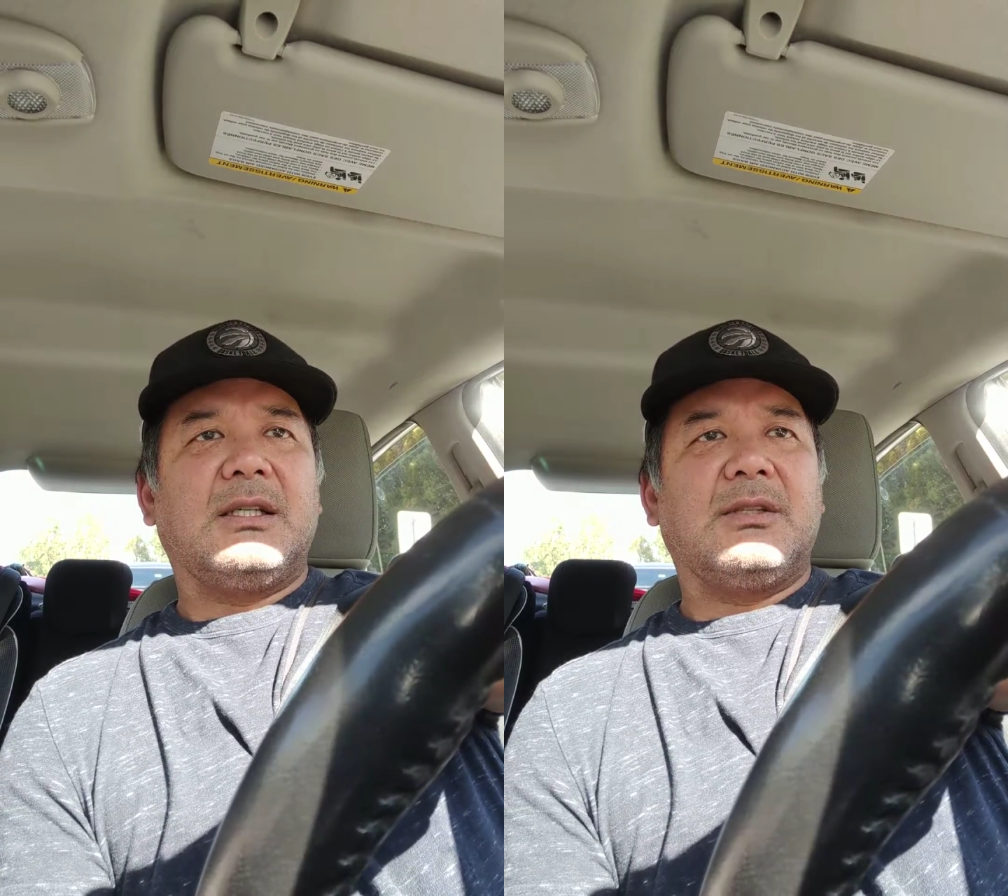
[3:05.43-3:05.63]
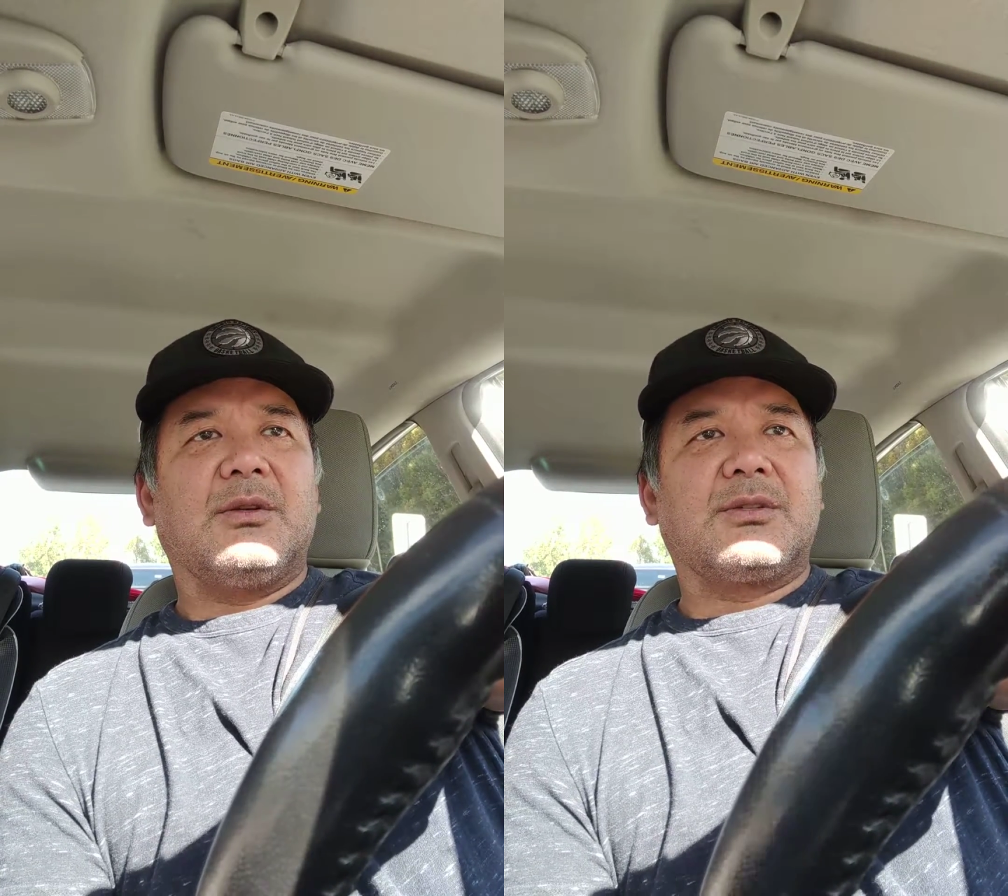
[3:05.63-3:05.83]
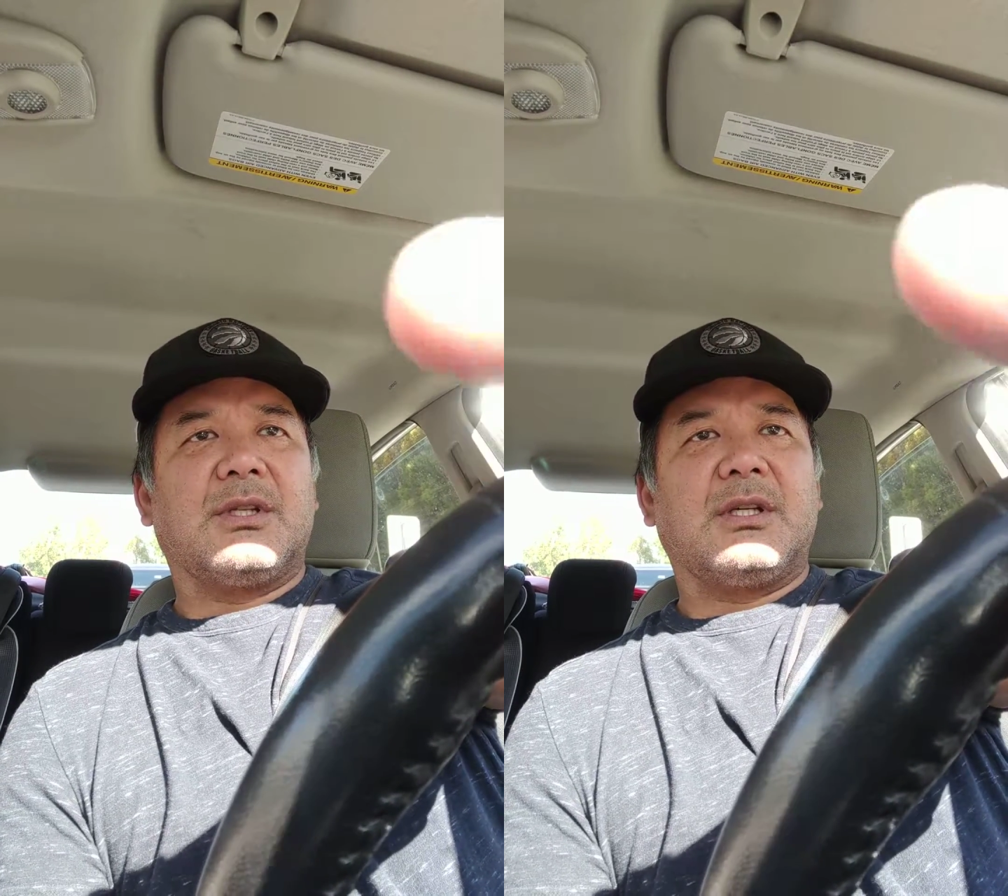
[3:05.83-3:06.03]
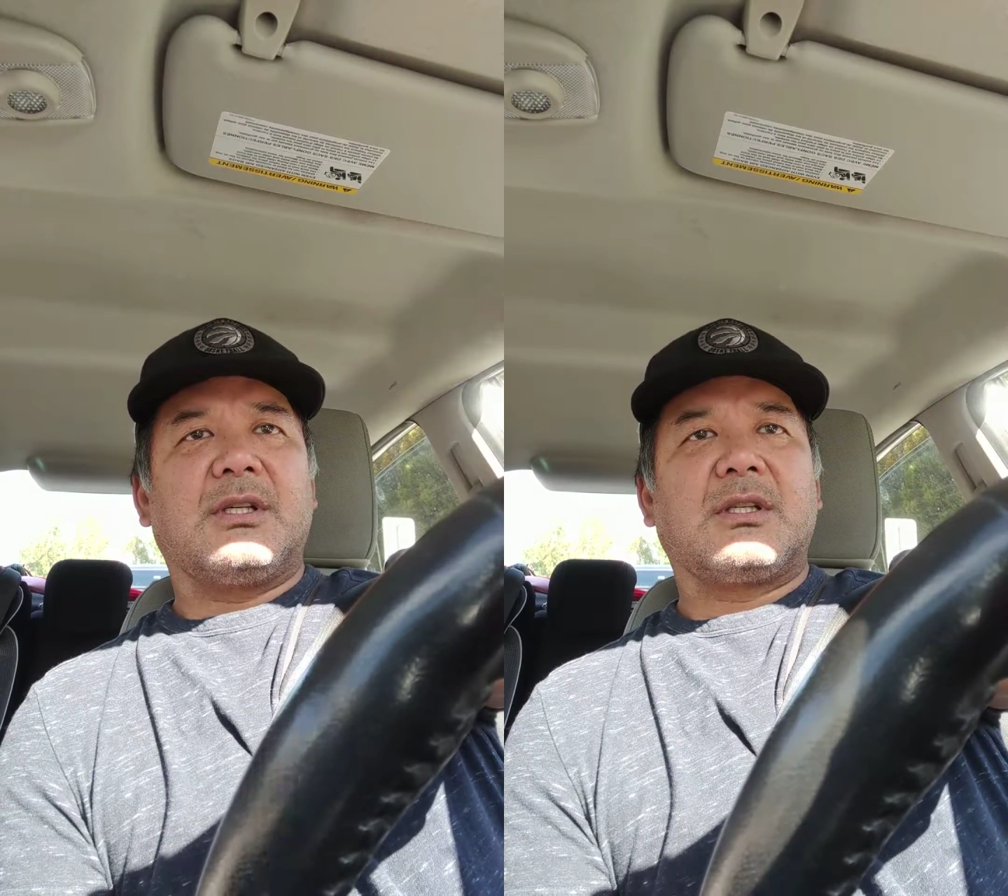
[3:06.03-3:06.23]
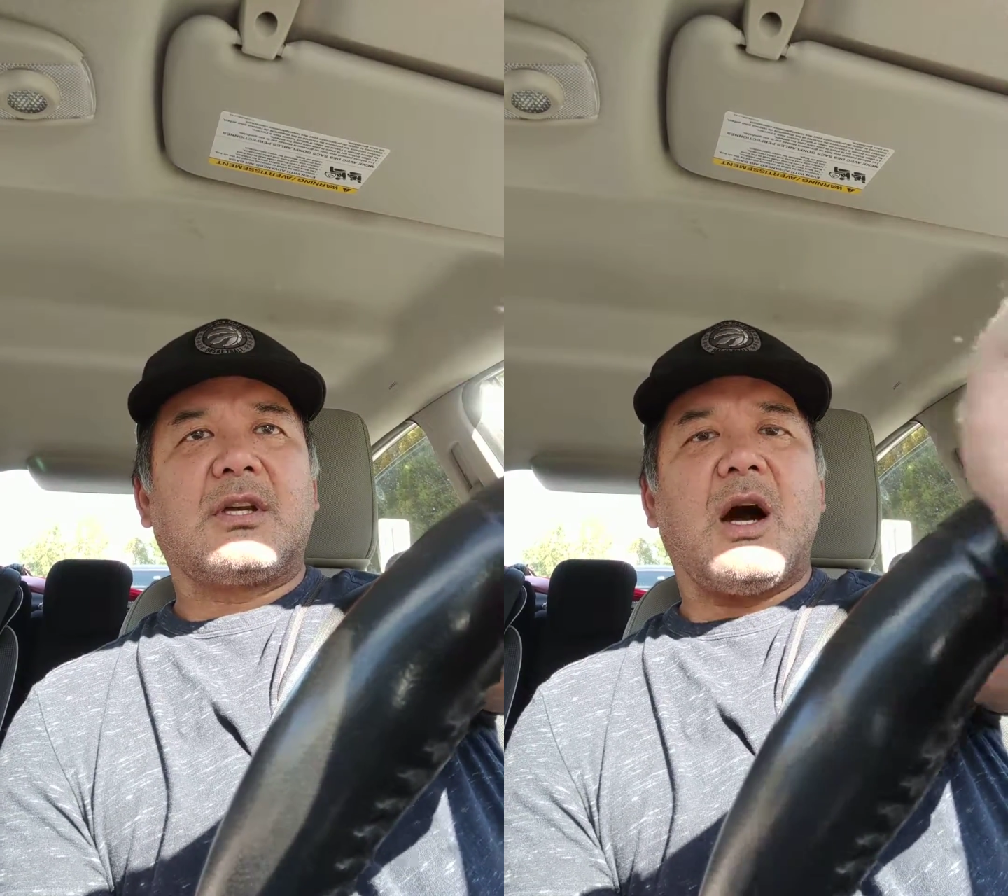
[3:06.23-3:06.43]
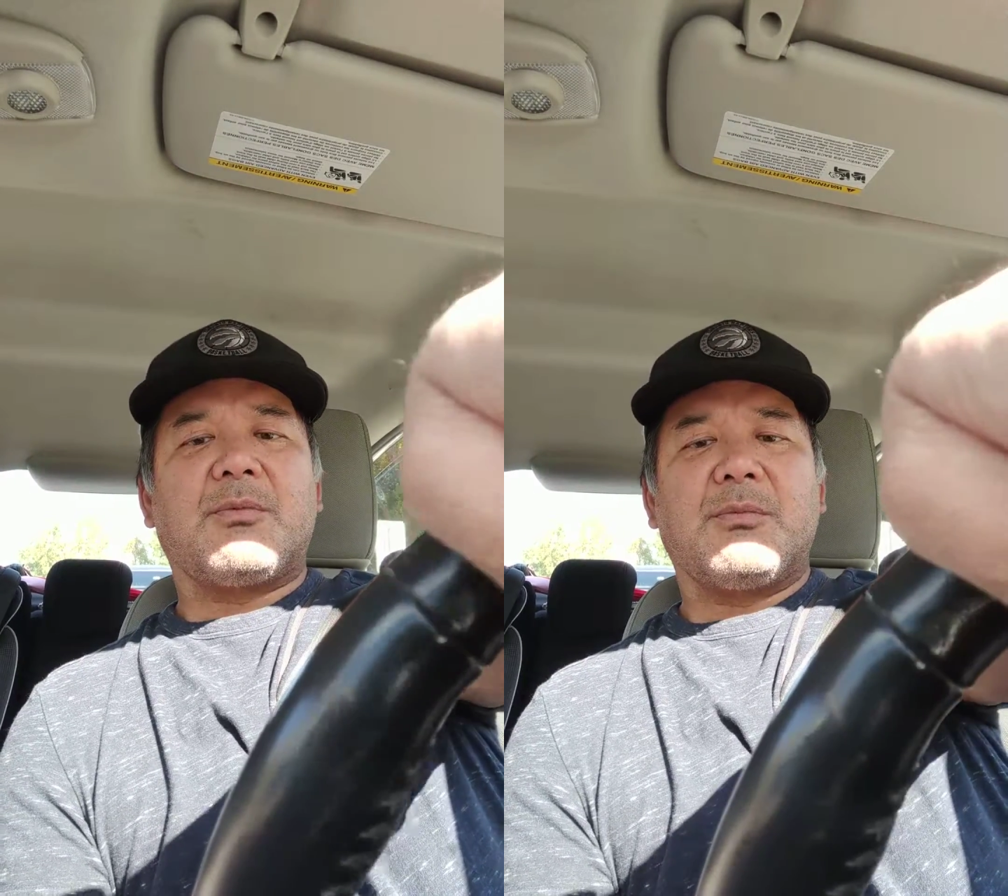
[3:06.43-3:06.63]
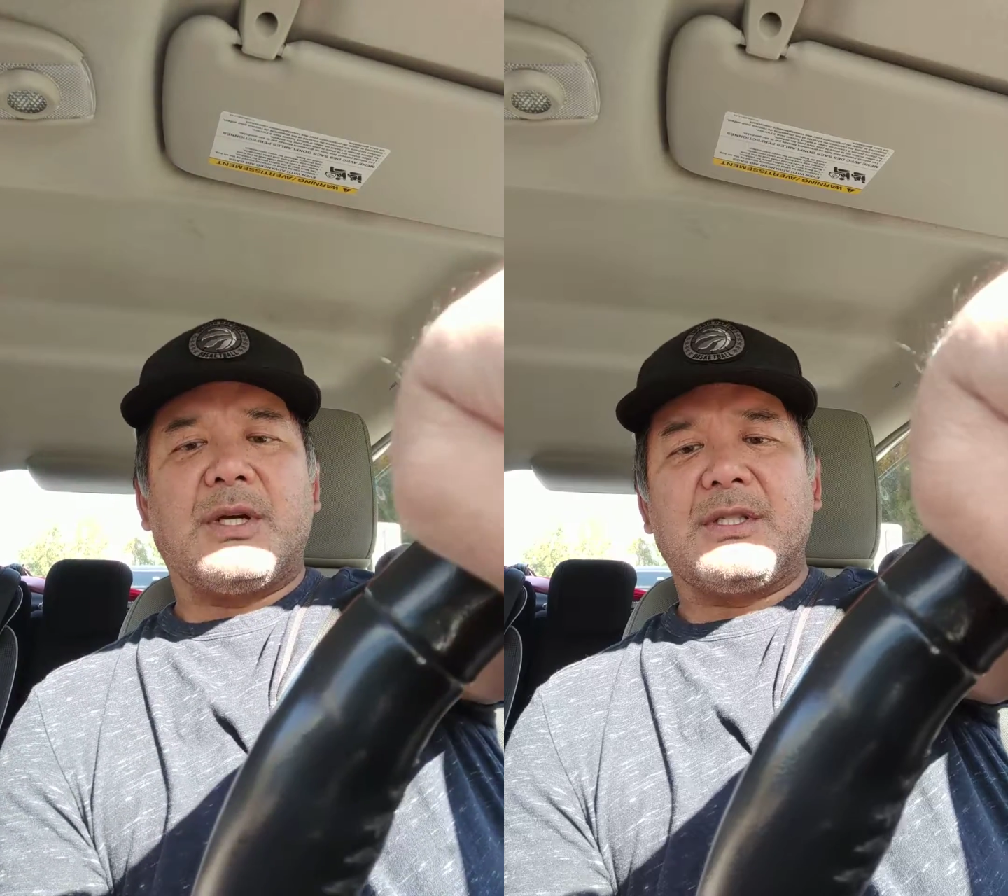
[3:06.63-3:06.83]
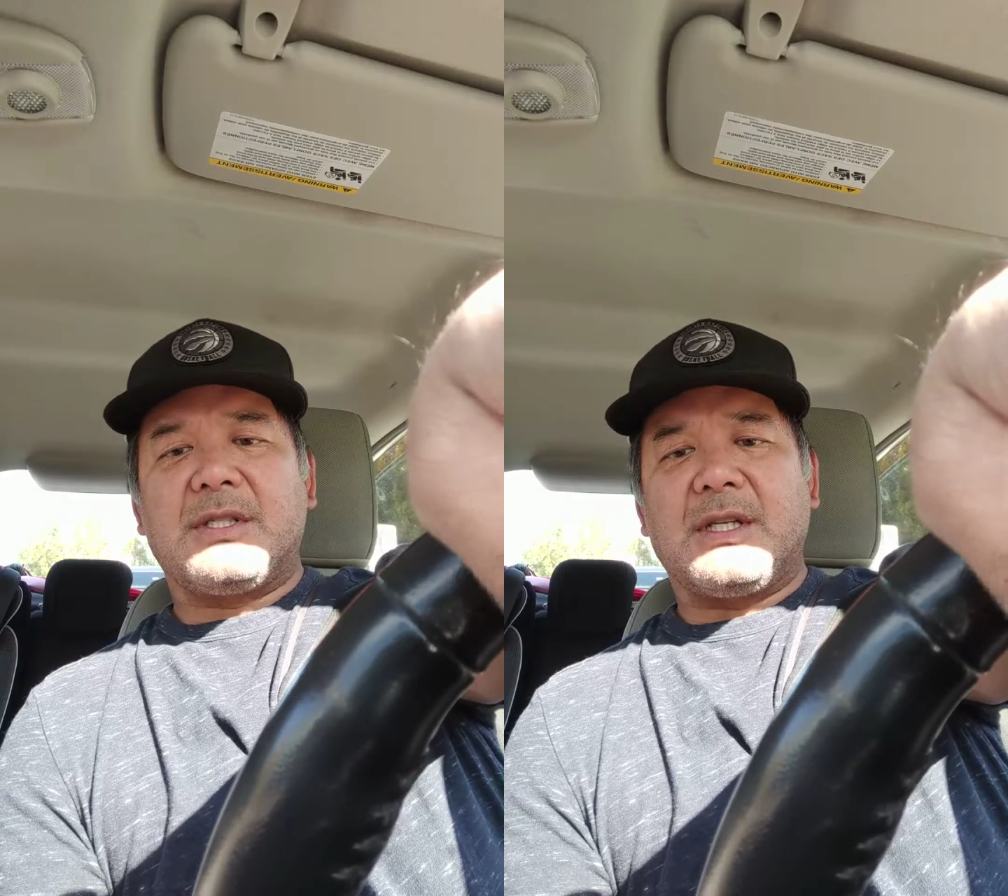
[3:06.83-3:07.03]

those are the compromises